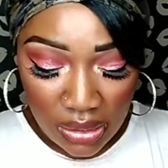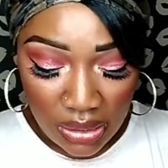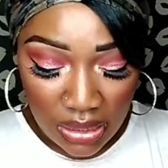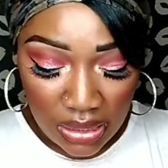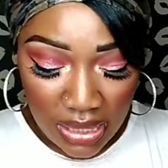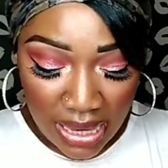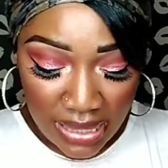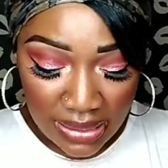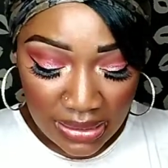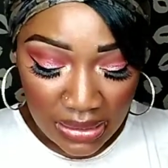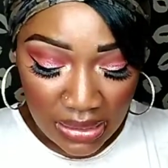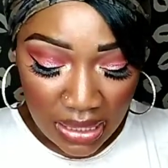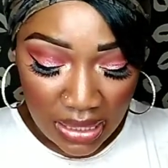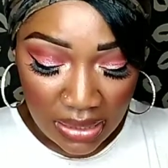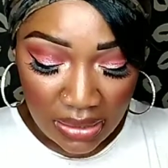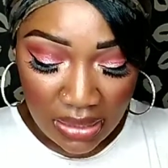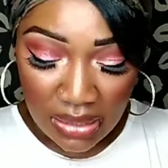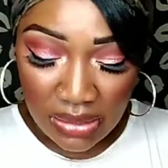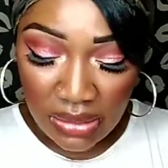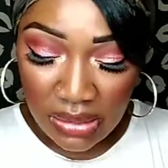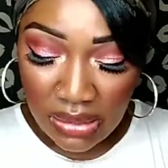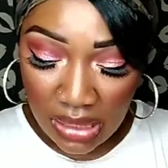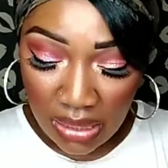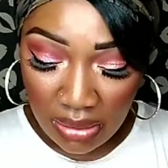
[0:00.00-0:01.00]
The next thing
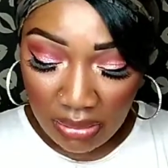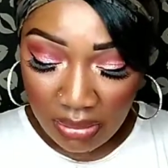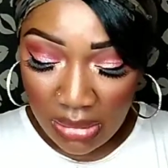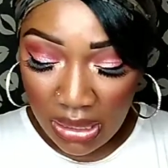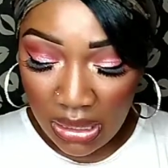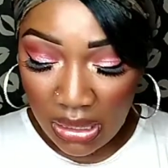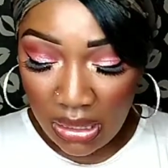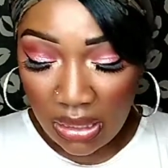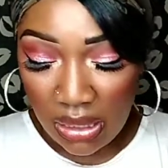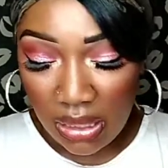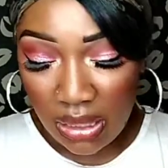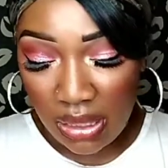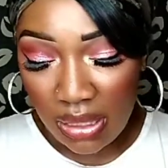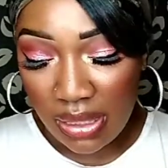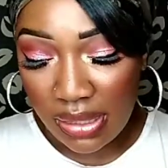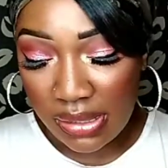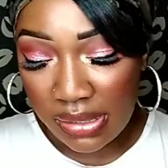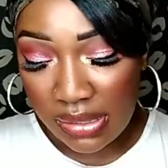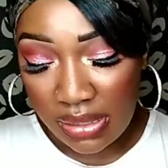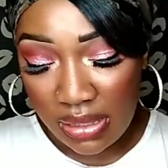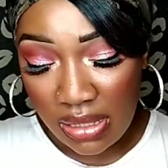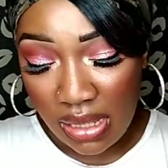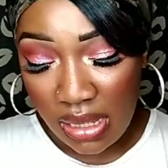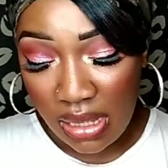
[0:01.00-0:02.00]
they sent me
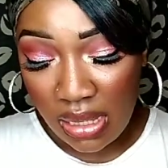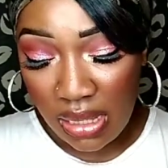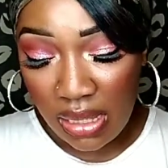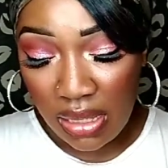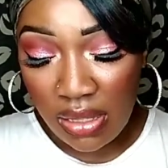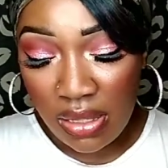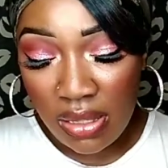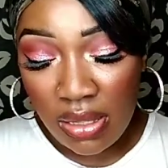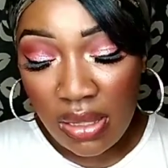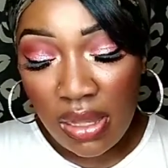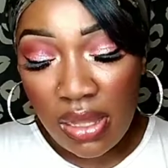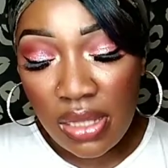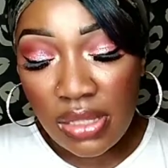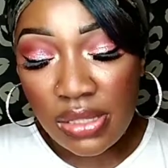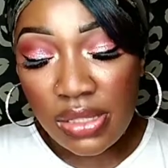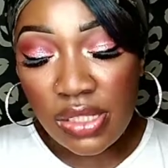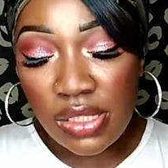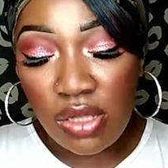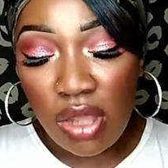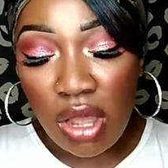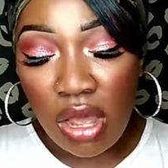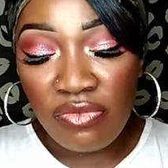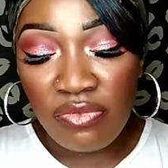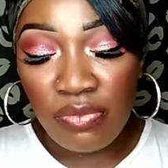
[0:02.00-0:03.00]
is the
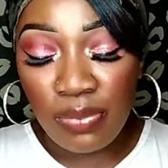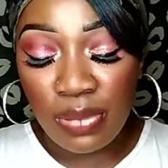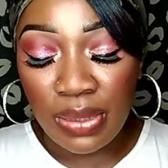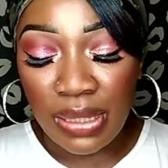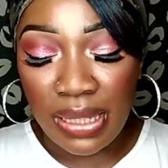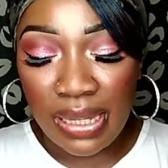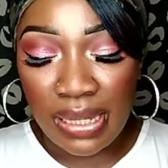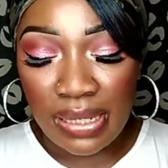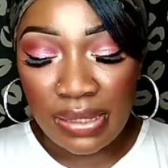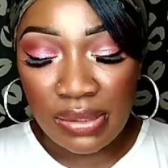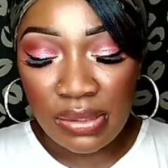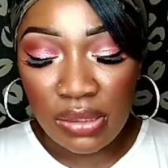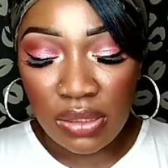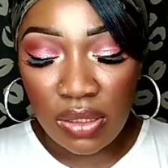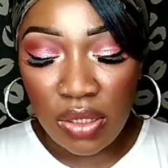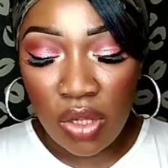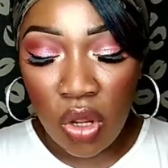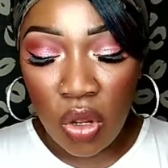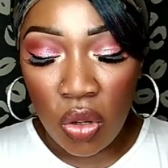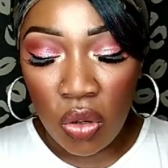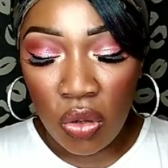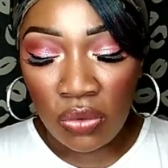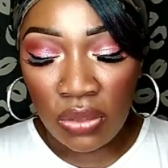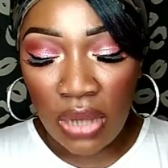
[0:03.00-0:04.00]
Soft Blend
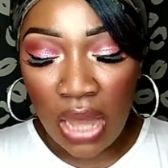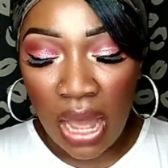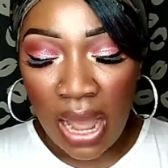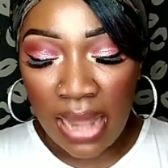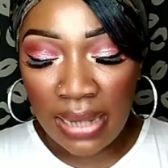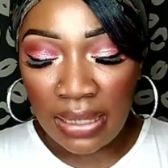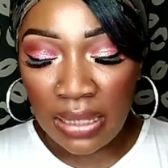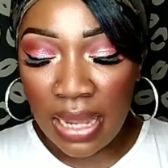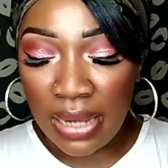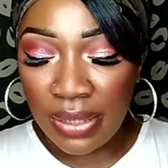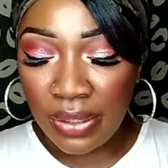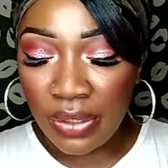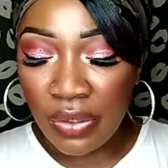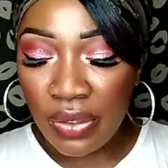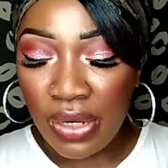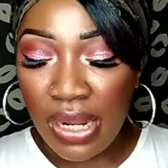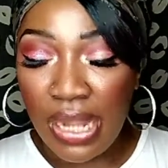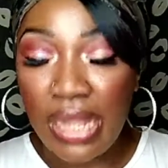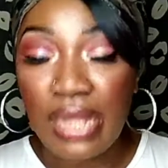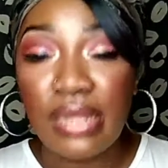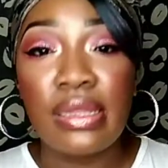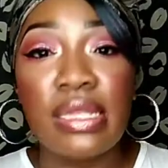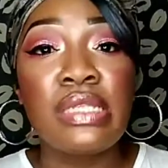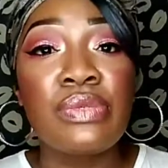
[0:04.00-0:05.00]
Kohl Eyeliner,
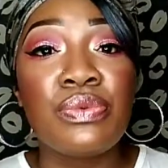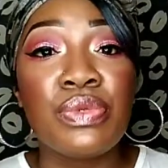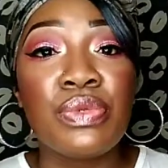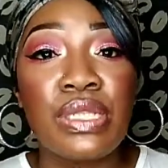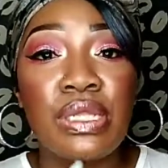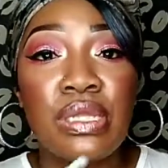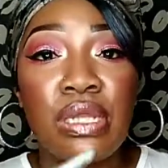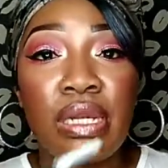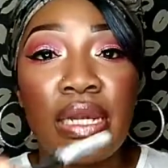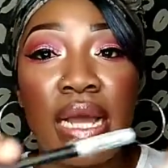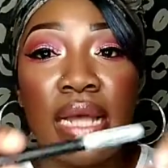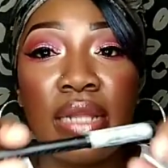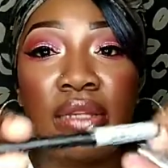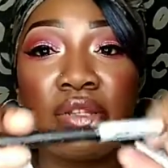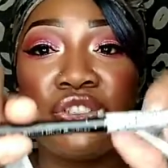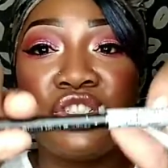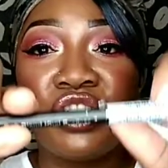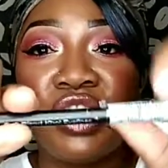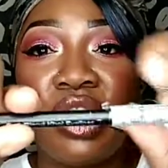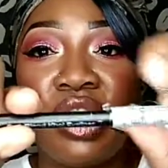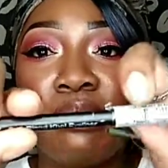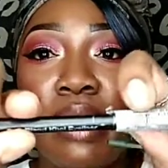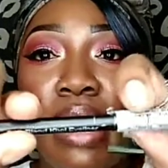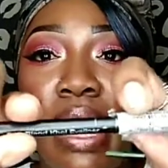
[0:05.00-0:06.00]
and this was in the color
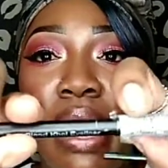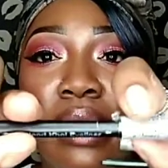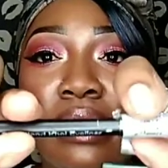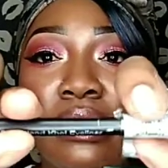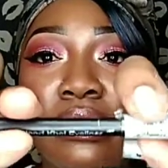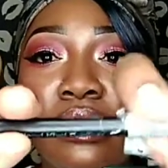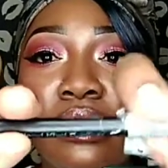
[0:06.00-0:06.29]
Jet Black,